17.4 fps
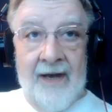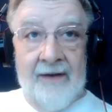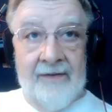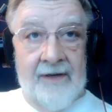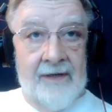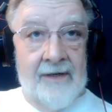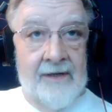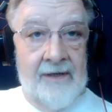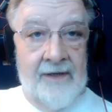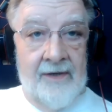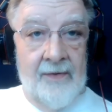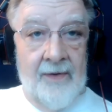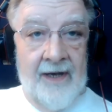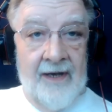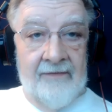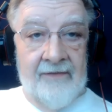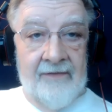
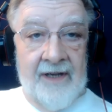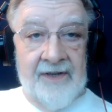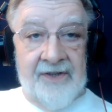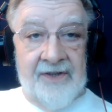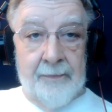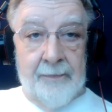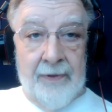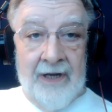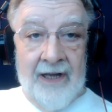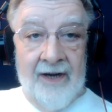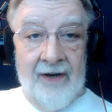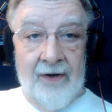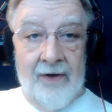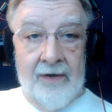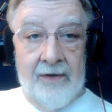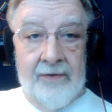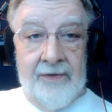a
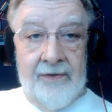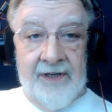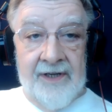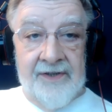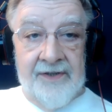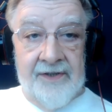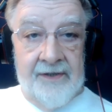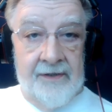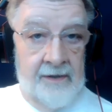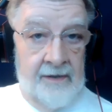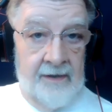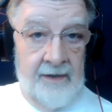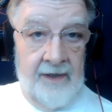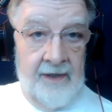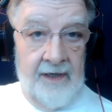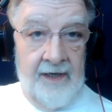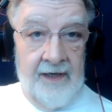supplier who does
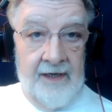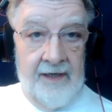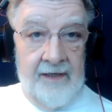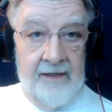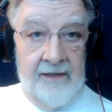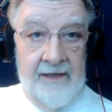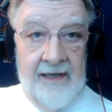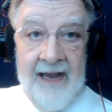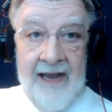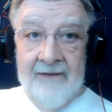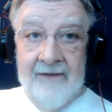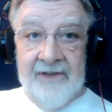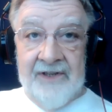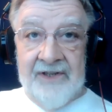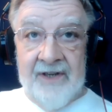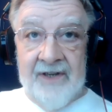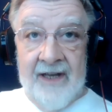the
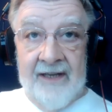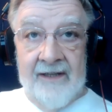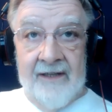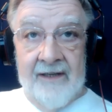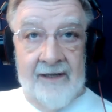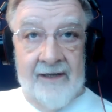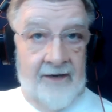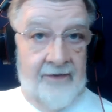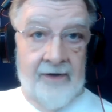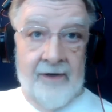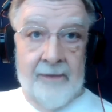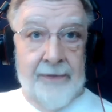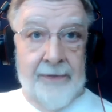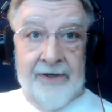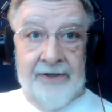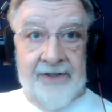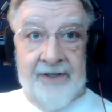canvas like the coloring
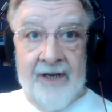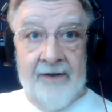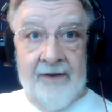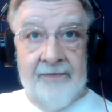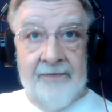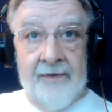book stuff?